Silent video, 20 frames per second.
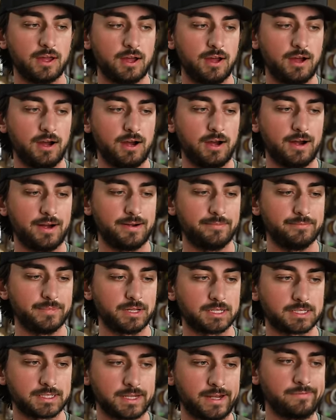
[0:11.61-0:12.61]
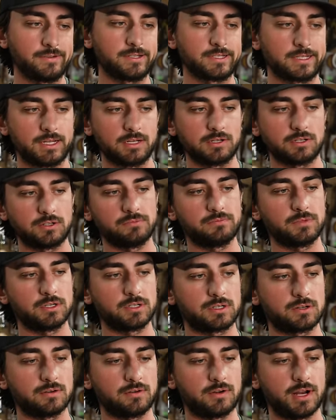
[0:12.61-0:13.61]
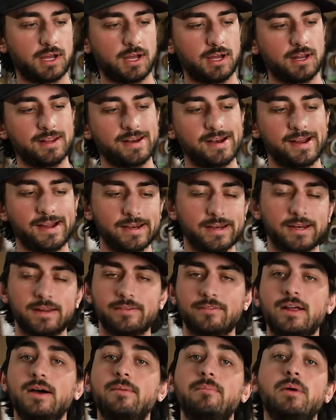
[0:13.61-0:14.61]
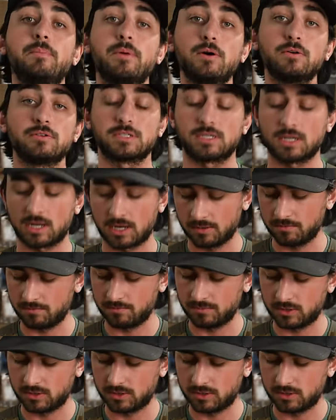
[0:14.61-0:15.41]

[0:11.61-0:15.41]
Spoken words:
because I've just had too much going on and I didn't even have my bow set up.